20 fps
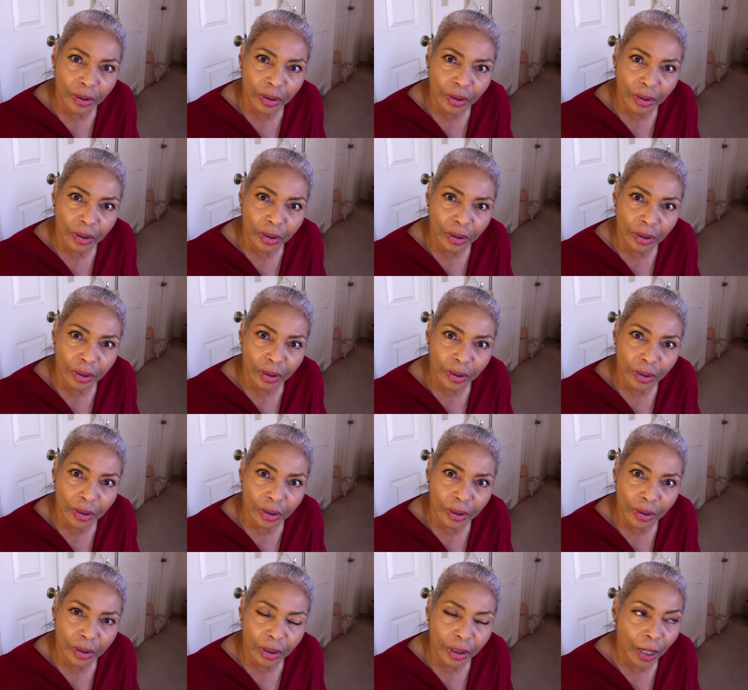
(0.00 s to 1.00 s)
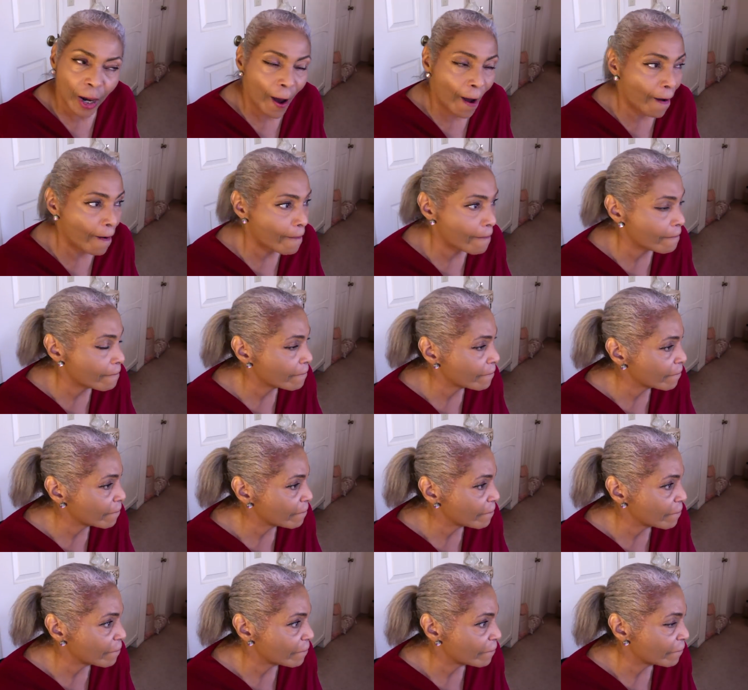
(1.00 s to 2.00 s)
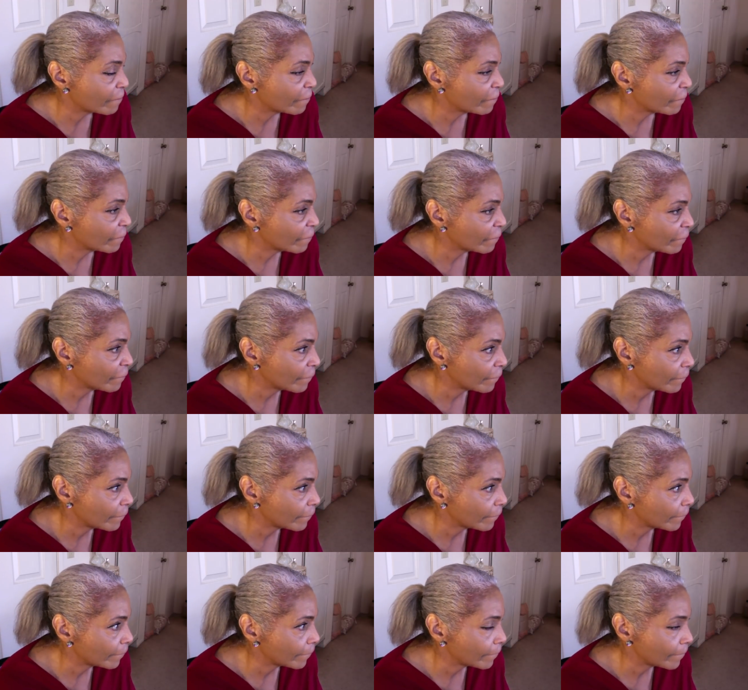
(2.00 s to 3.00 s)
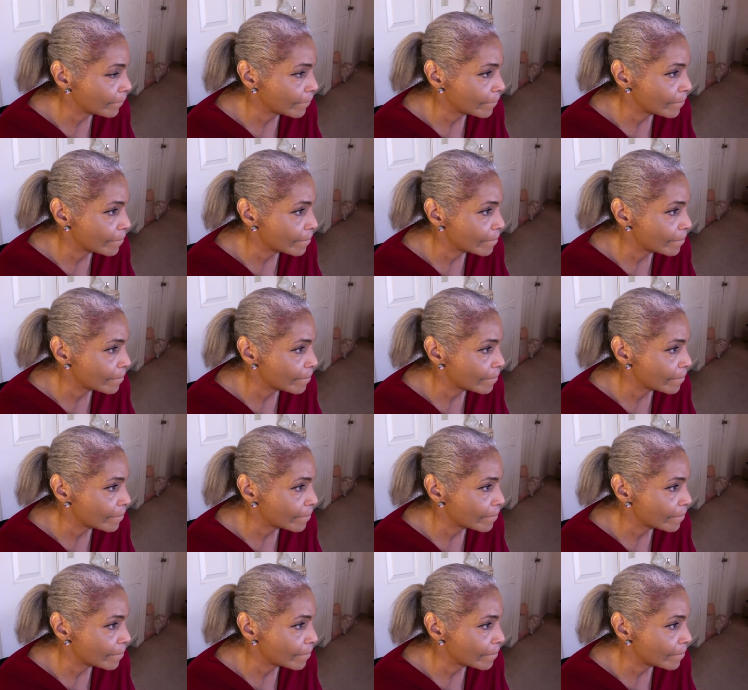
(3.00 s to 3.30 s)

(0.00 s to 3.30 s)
(no one is talking)